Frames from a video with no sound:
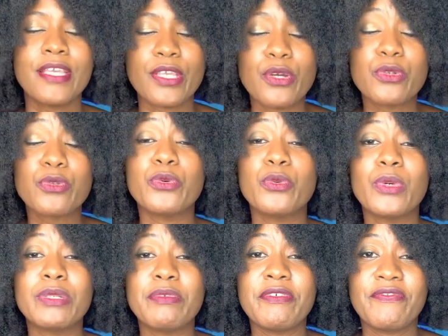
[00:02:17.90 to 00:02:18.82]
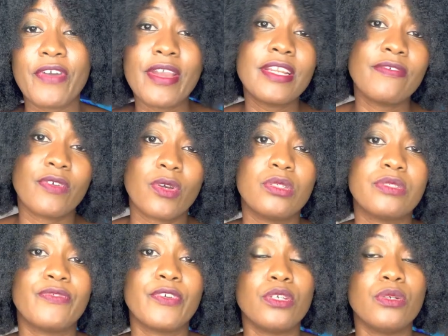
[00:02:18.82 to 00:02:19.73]
it would be very
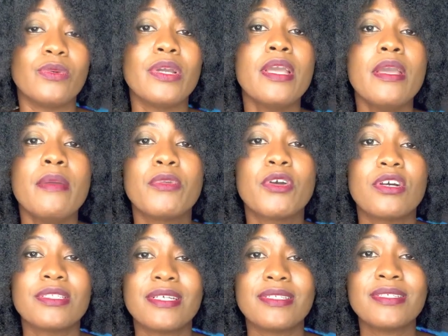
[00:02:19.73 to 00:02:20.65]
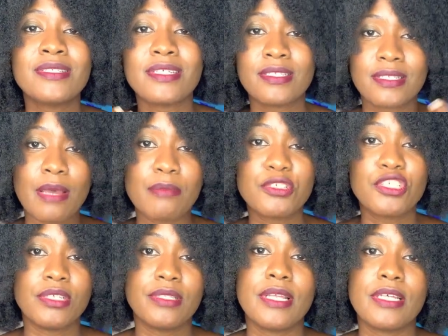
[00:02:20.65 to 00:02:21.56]
difficult for you, because there's this
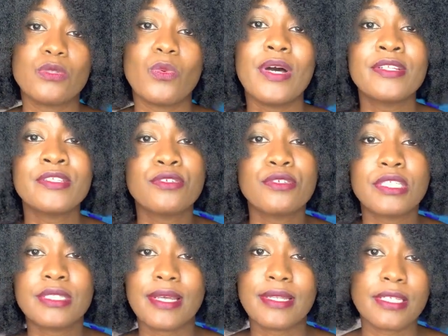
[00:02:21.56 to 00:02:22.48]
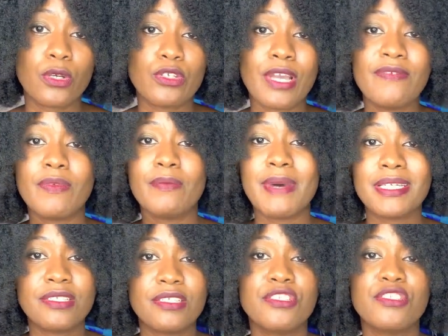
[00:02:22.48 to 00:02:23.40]
assumption that once you study or you have a
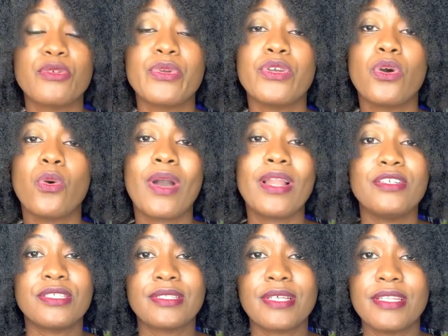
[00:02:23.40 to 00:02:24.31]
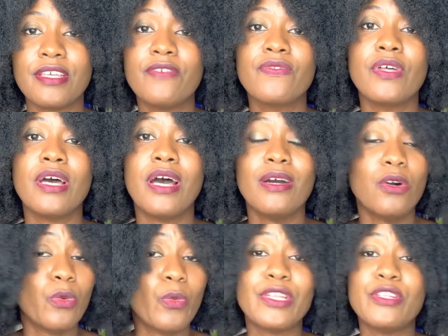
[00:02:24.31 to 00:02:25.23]
master's degree or while you study
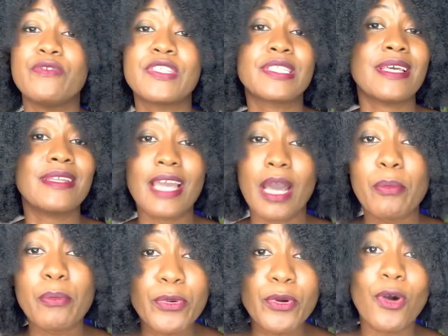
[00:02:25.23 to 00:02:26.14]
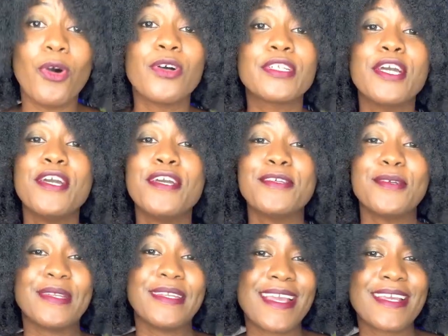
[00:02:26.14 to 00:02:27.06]
or when you study abroad,
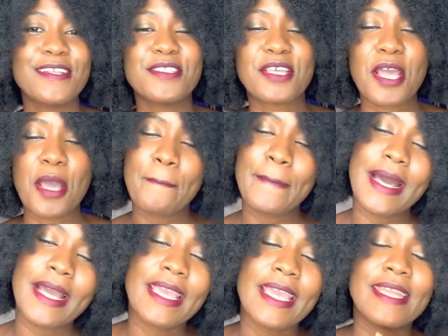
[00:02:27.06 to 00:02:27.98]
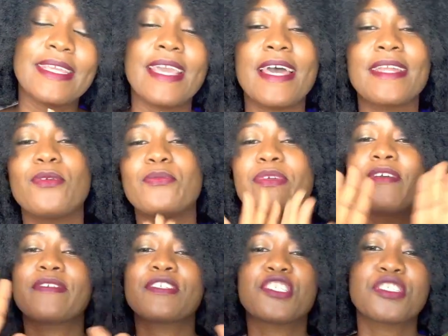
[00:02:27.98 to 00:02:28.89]
you're likely to come back and yeah, there'll be
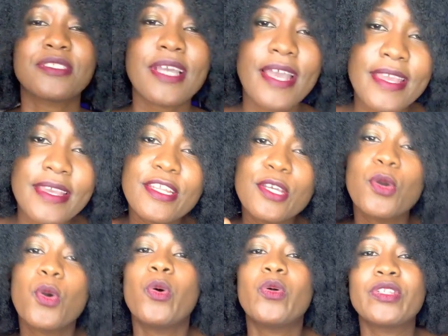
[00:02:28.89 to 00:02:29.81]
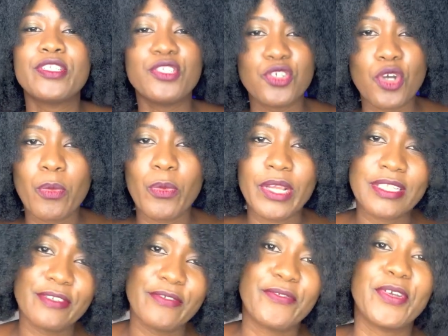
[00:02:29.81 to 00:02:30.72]
a shiny golden job
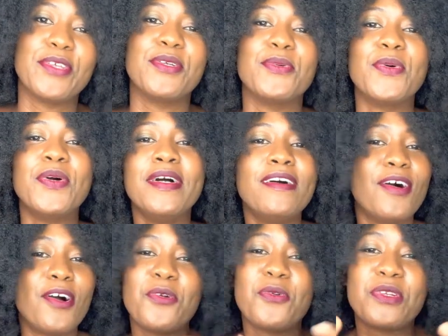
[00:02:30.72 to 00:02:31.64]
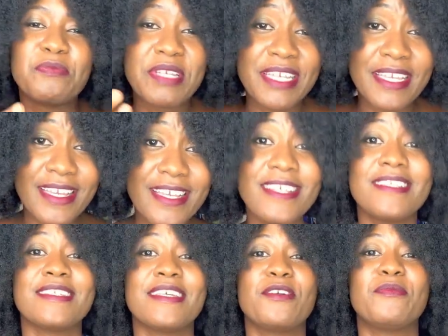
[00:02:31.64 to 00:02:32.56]
waiting for you, or it would be
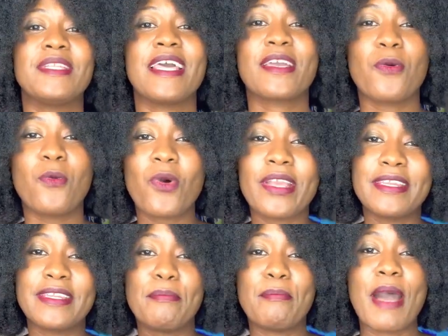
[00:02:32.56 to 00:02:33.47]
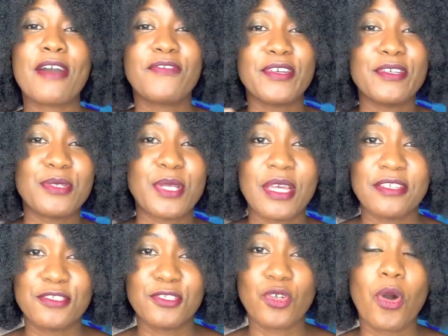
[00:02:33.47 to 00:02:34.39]
easy, it'll be like a walk in the park for you to get
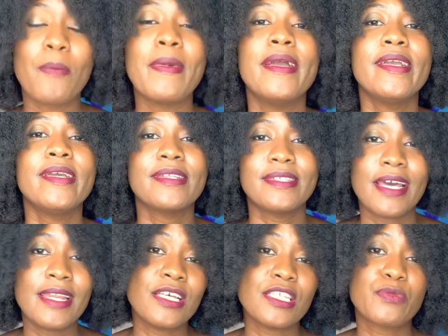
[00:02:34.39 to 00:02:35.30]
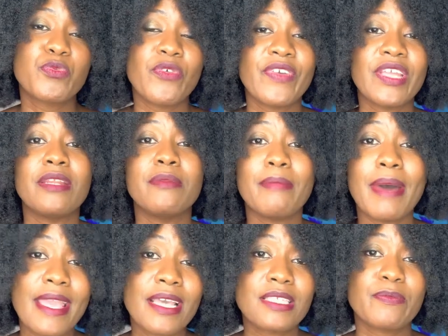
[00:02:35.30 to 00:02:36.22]
a job. That has proven in
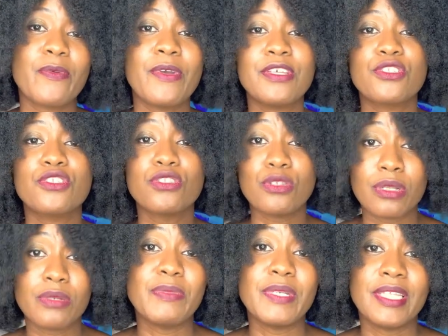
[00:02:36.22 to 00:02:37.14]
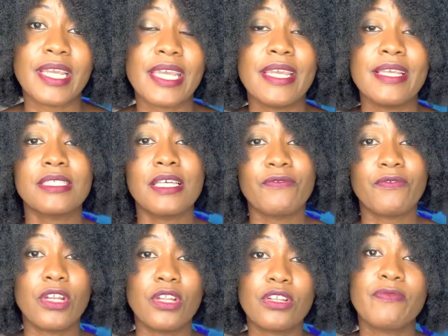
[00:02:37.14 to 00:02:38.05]
my experience not be the case, and
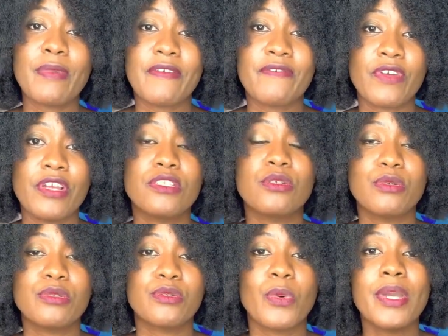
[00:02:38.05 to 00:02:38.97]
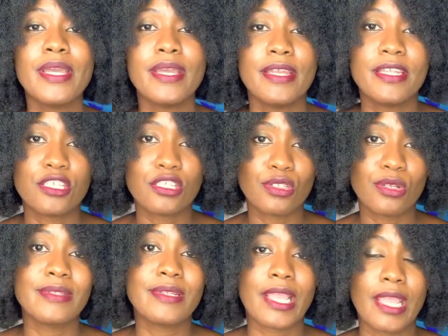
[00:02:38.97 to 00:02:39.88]
for a lot of my friends also, it is
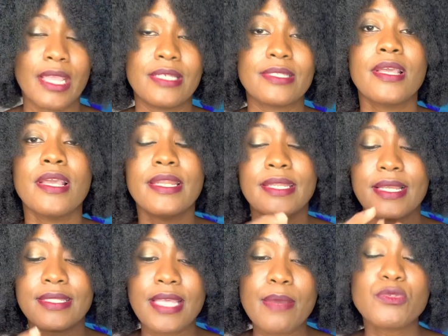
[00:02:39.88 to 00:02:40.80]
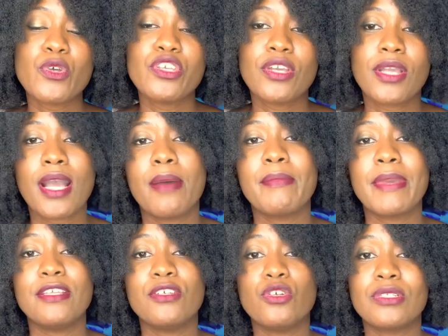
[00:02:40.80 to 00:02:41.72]
not the case. There are times when you come
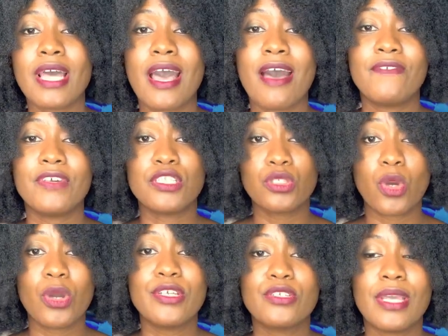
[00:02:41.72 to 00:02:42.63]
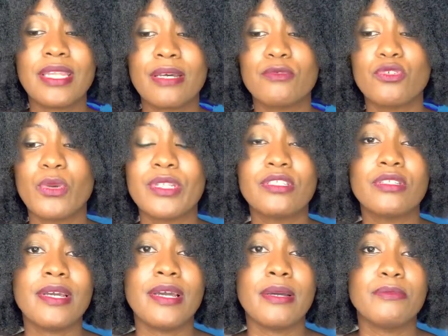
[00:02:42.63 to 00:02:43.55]
and you don't have a choice, you end up
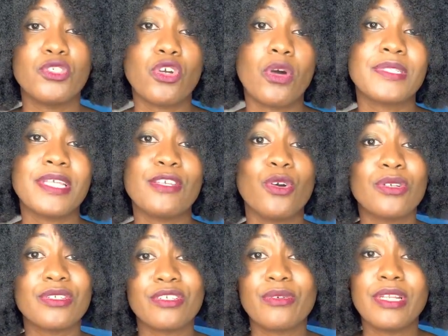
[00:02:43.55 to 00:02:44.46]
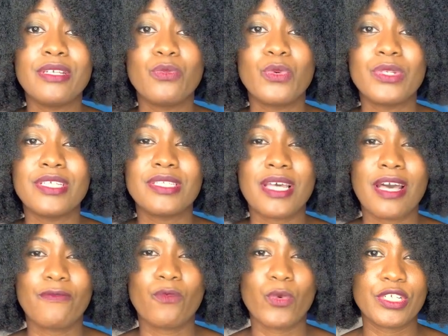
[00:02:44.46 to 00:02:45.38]
doing jobs that you ordinarily wouldn't
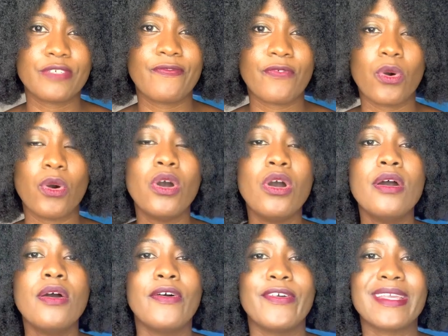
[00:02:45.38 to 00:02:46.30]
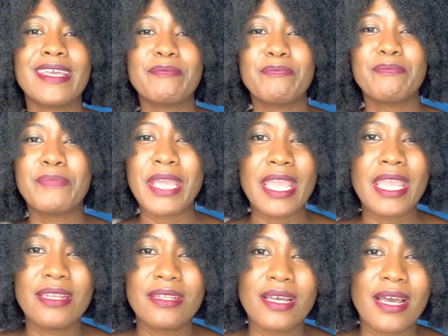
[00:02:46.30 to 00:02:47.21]
have wished for, or you get
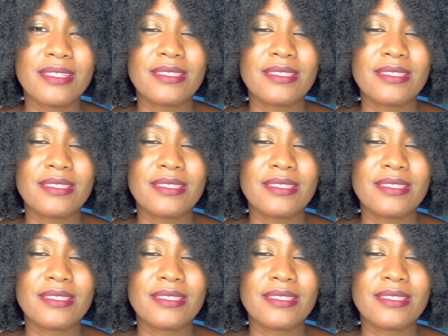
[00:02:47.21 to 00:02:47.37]
paid